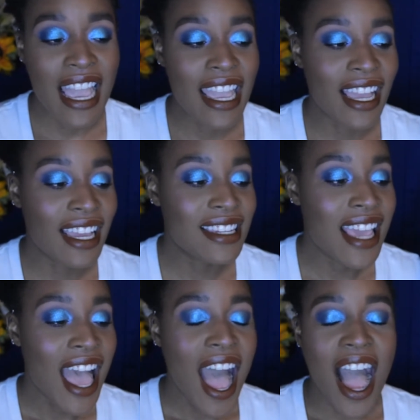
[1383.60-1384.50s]
And
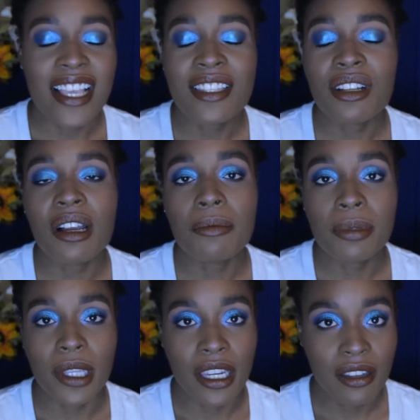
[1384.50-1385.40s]
I still have
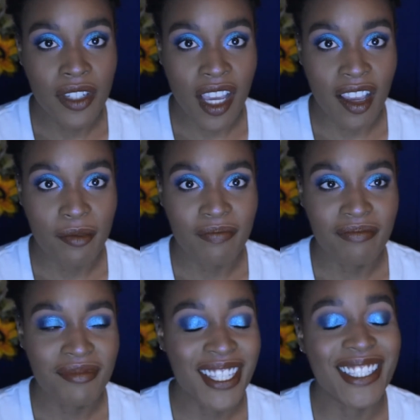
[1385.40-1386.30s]
plenty of time
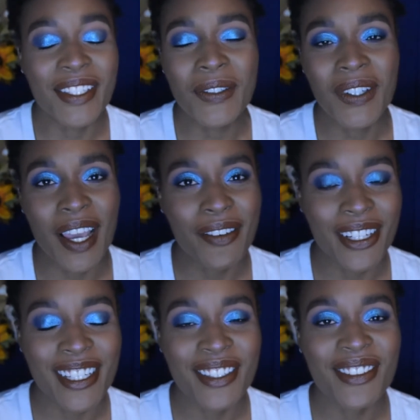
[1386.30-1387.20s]
to do what I
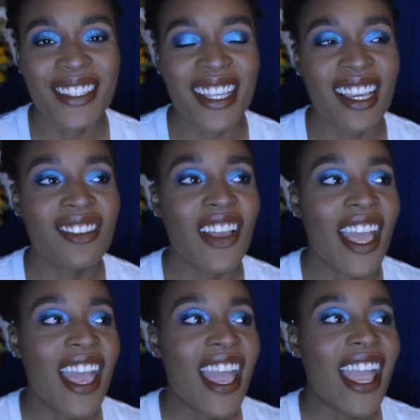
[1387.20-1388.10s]
want to do in life.
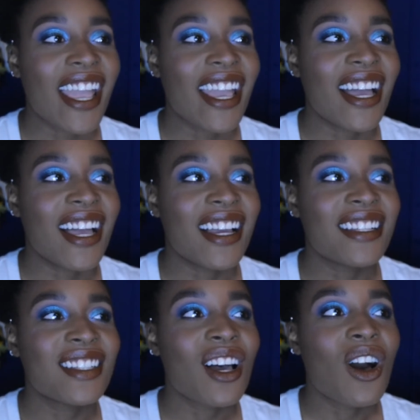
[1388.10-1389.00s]

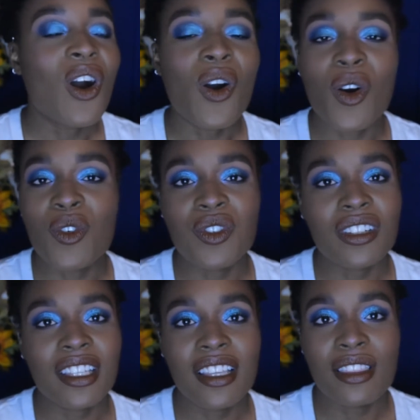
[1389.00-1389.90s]
And
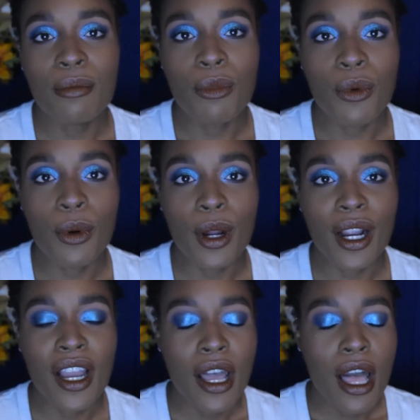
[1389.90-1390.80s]
hopefully the
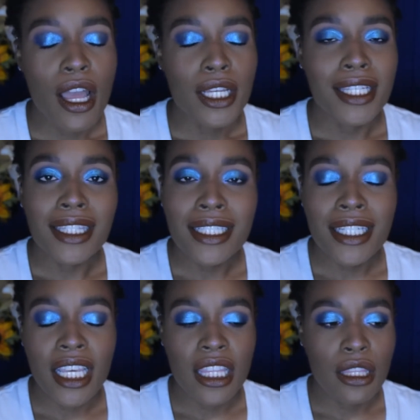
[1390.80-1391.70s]
more
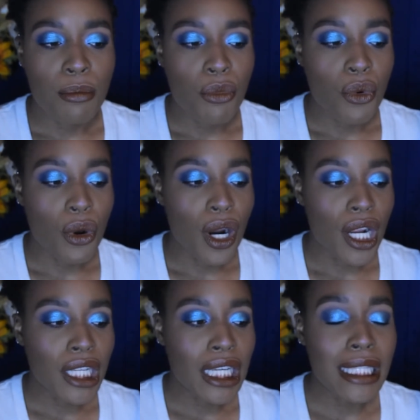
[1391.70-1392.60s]
diligent, the more
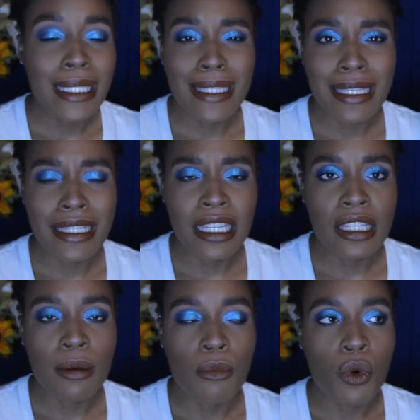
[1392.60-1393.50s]
consistent,
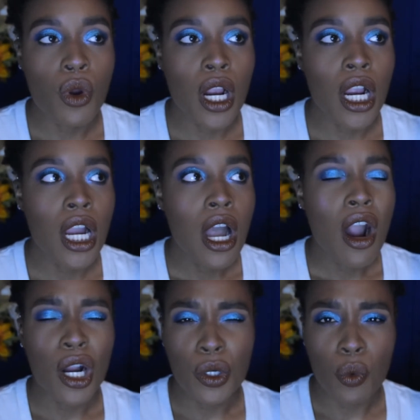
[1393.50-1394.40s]
the more
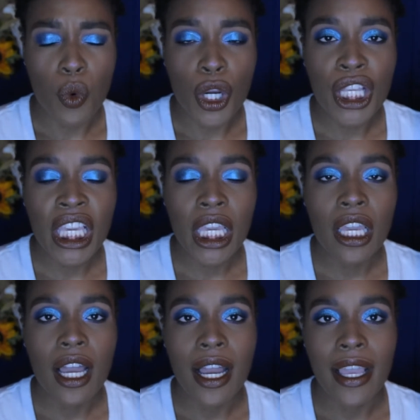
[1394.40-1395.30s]

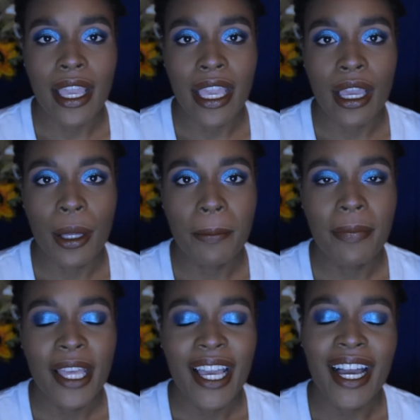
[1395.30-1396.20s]
hardworking I am,
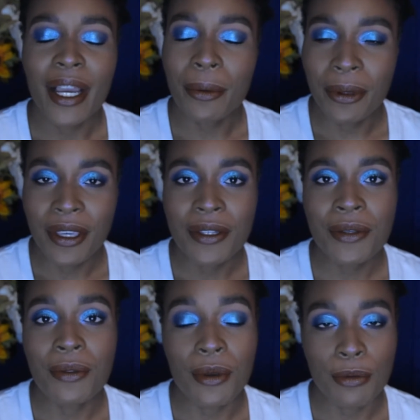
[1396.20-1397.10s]
I will get
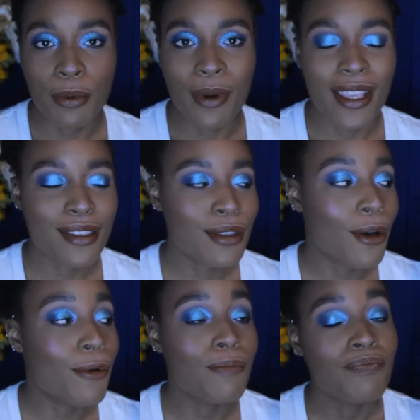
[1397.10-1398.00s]
to those points.
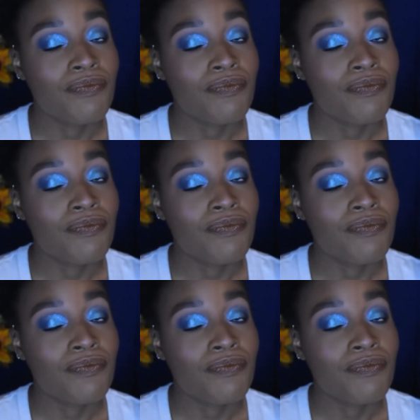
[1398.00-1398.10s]
So